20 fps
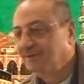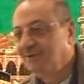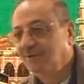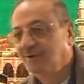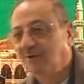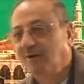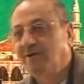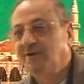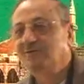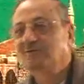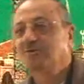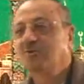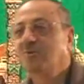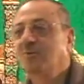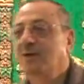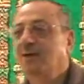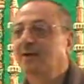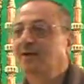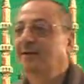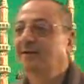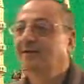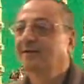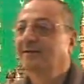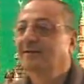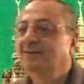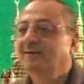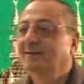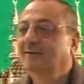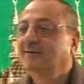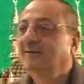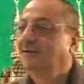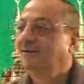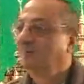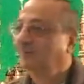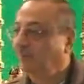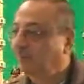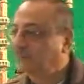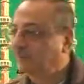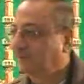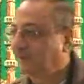What is Umar?
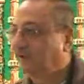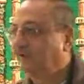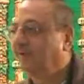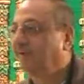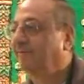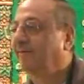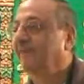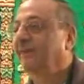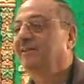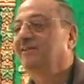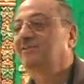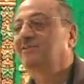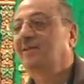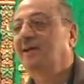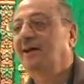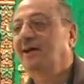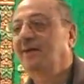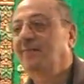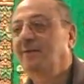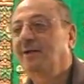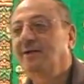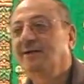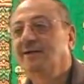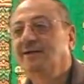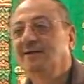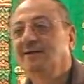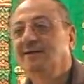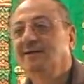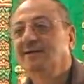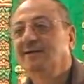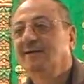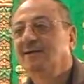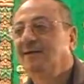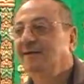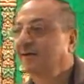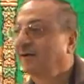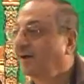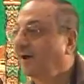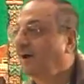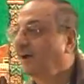Mubtada. Where is the khabar?
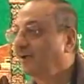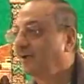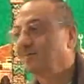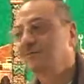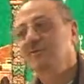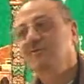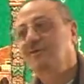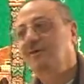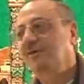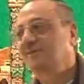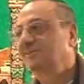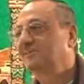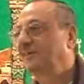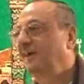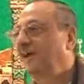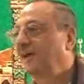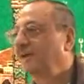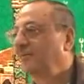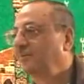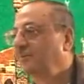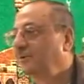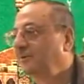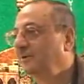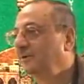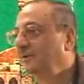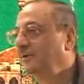Ghaibun. What is ghaibun?